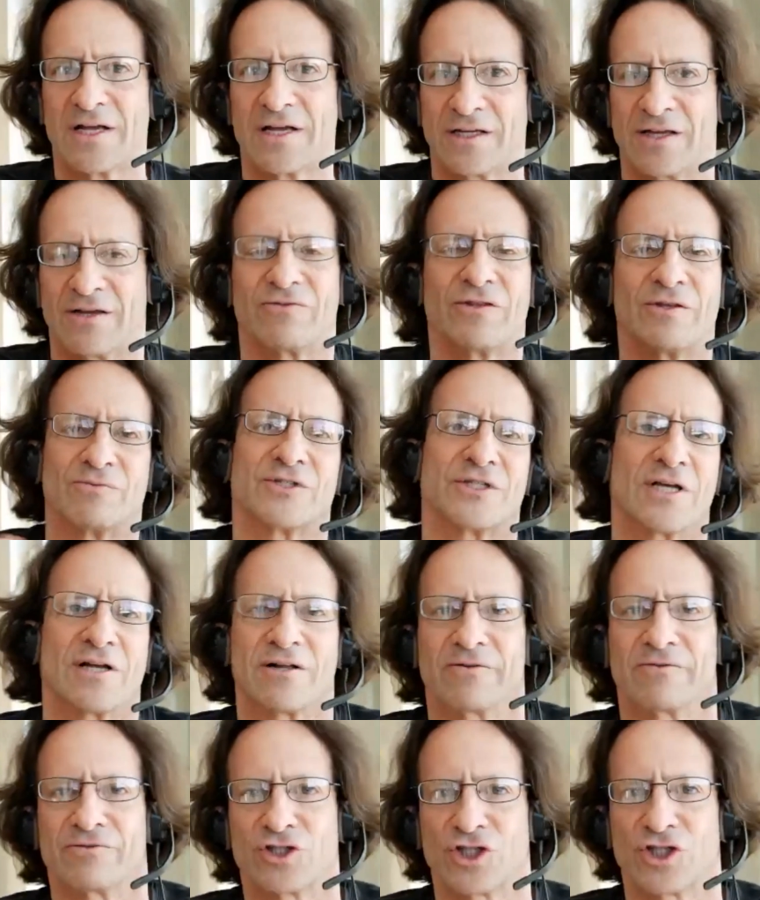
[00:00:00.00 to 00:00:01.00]
give
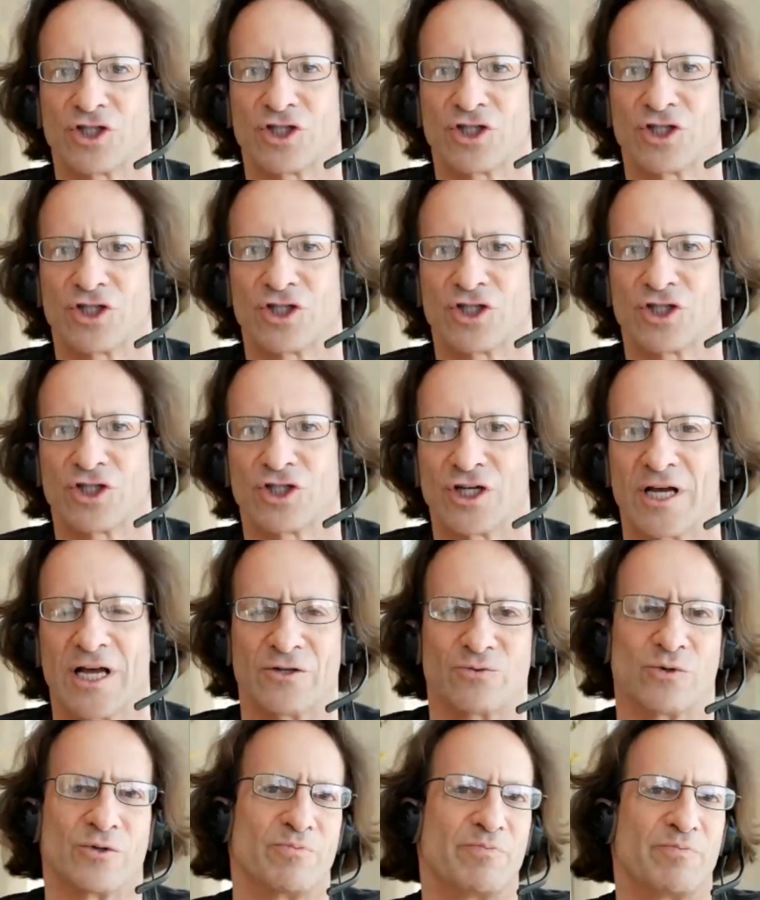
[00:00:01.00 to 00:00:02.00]
themselves shares
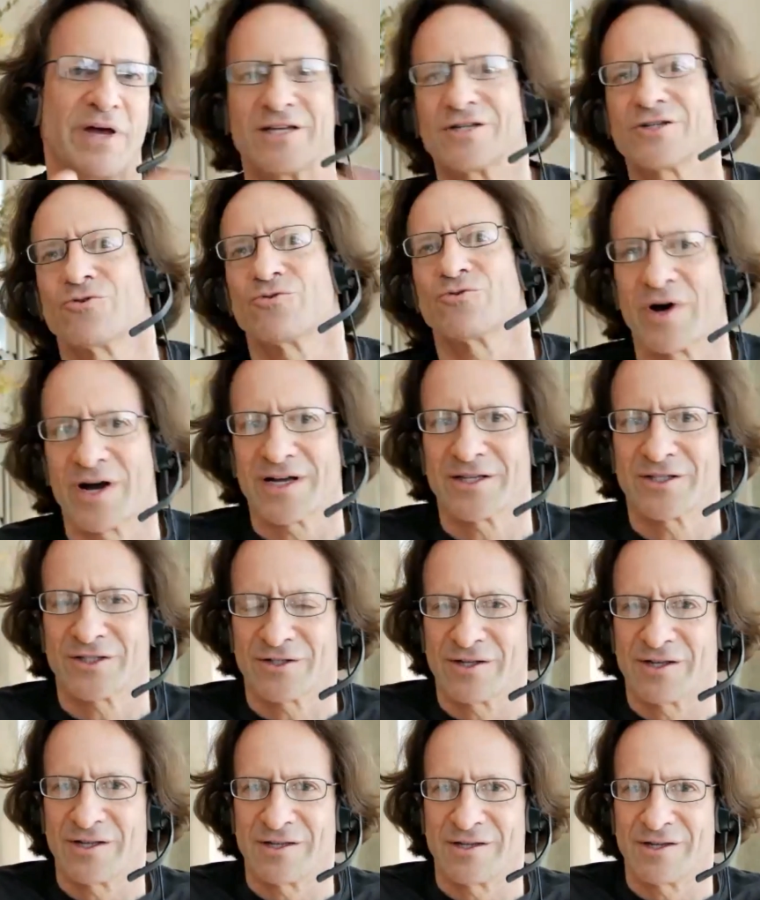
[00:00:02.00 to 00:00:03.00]
with better rights
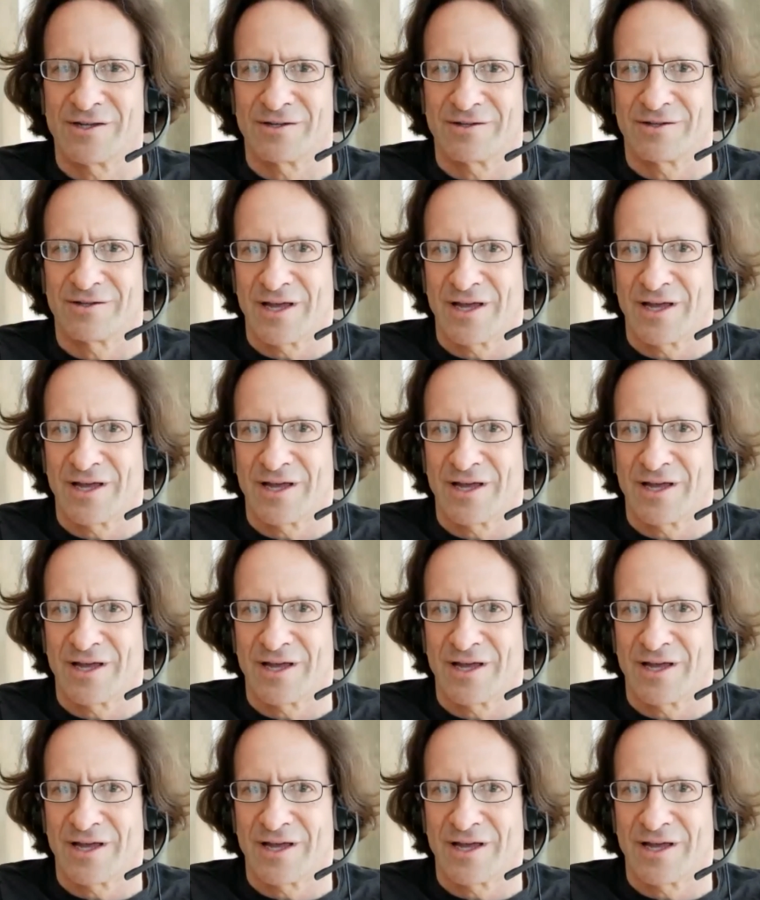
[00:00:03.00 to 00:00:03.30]
than